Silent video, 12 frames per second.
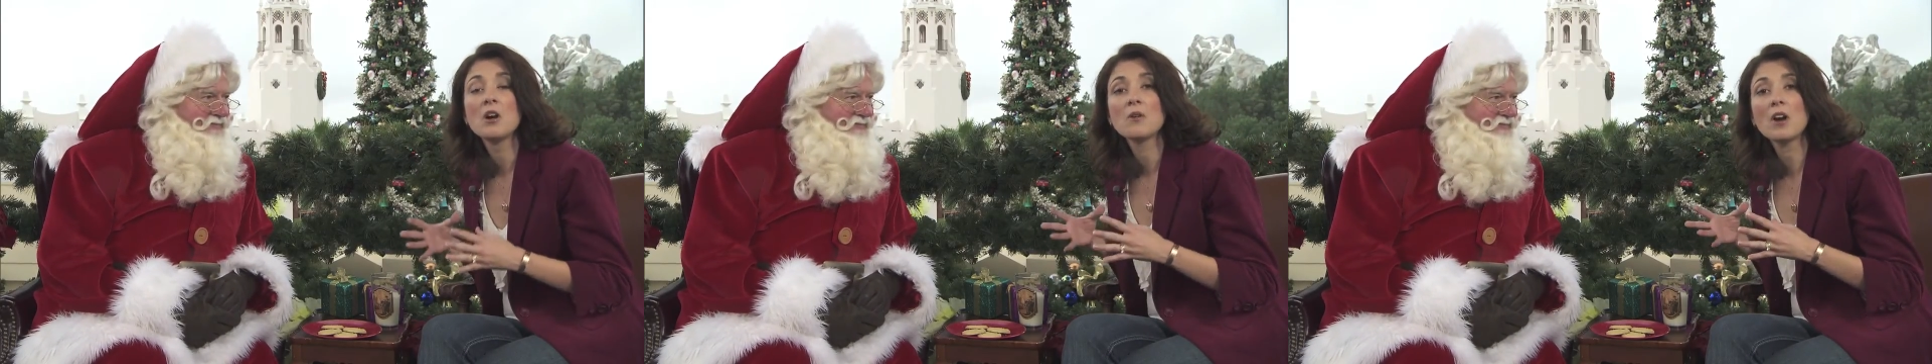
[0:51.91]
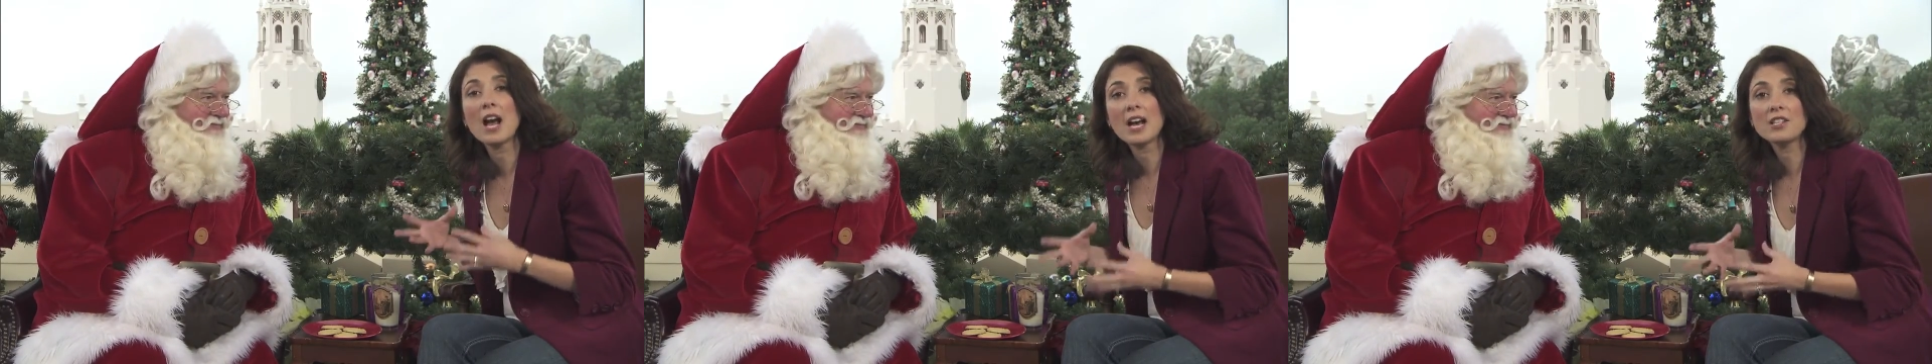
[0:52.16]

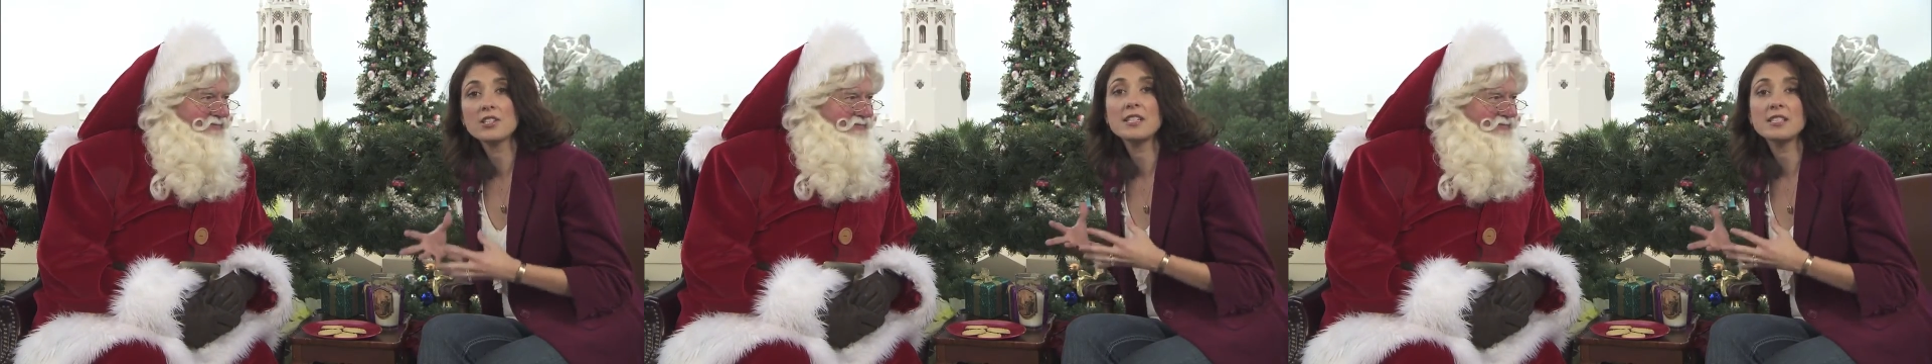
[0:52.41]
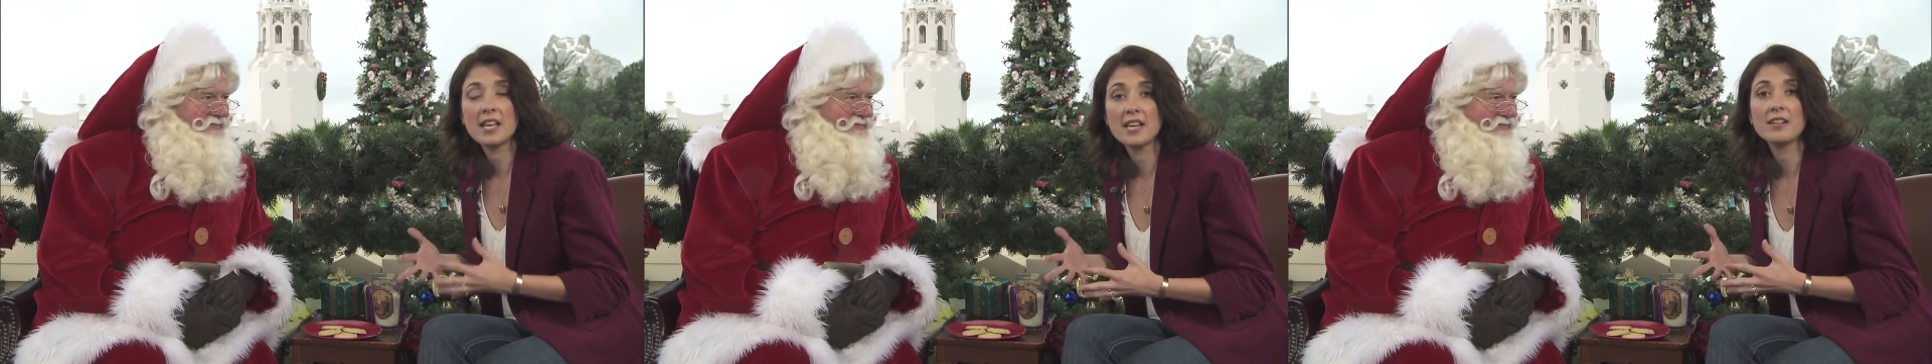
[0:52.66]
were
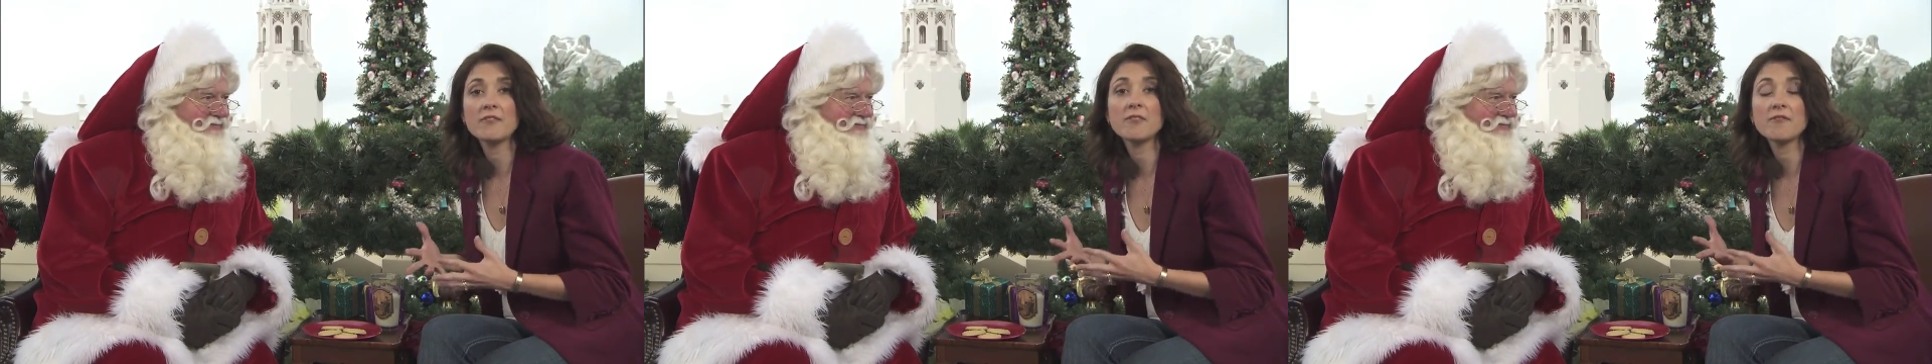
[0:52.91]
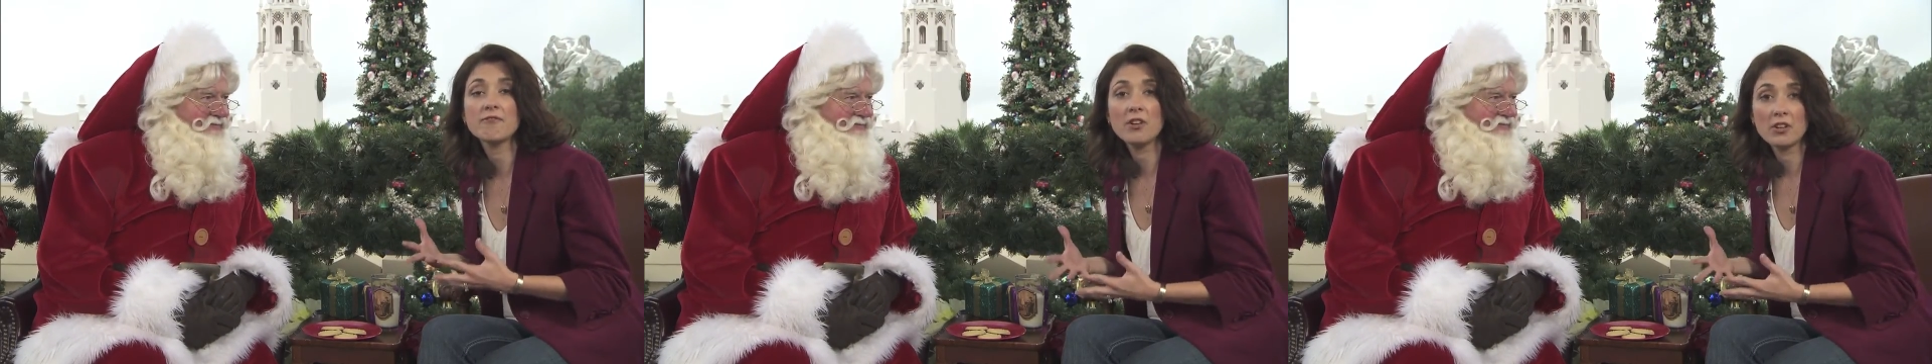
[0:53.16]
actually taken
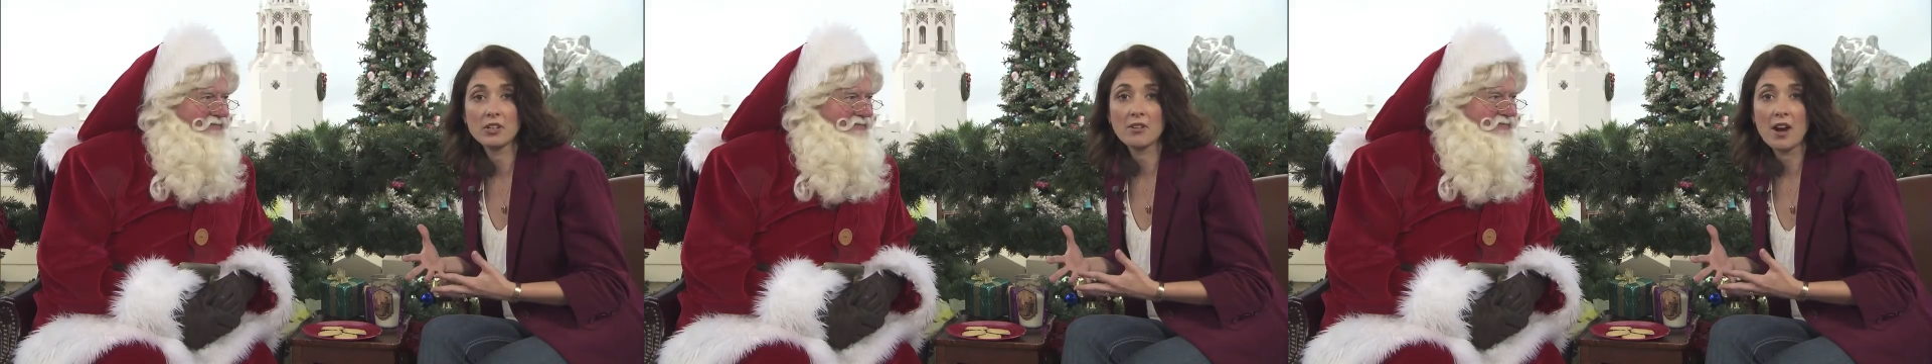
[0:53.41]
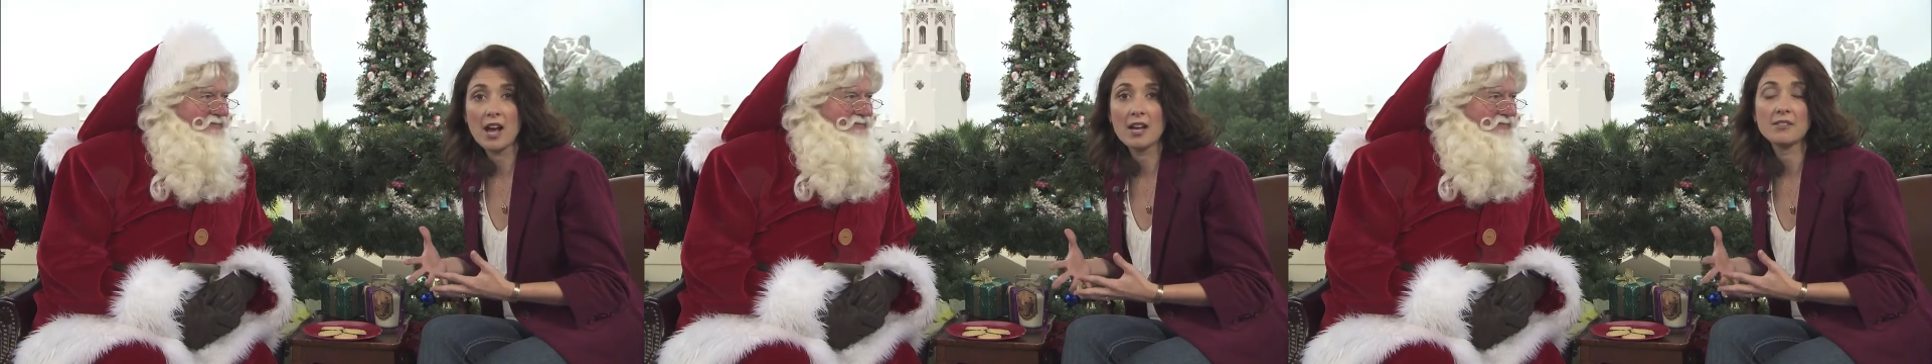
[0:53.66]
from
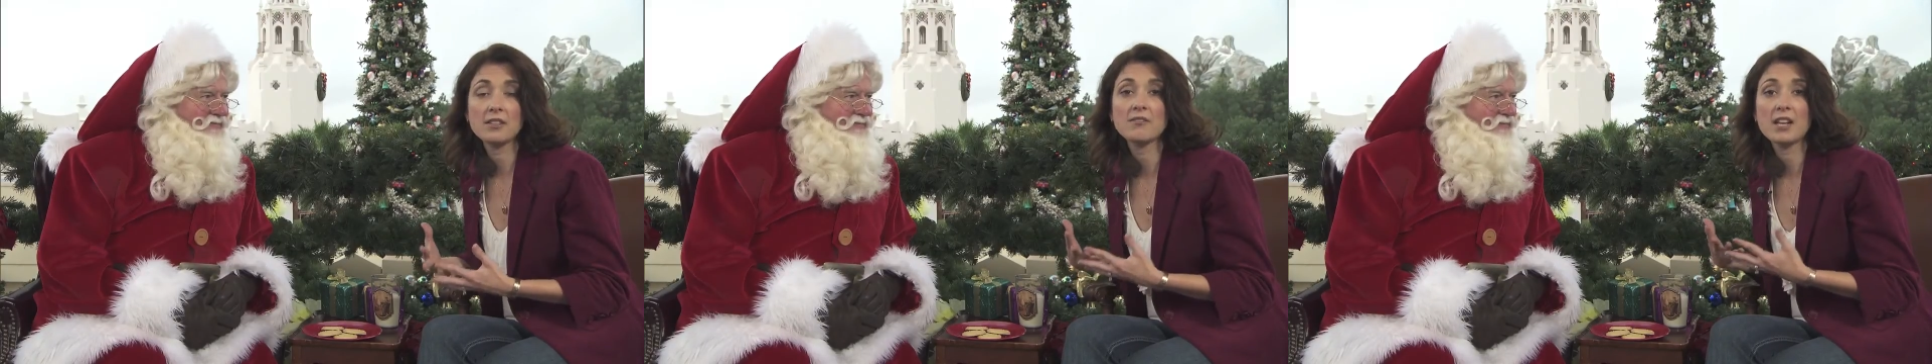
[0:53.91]
photographs of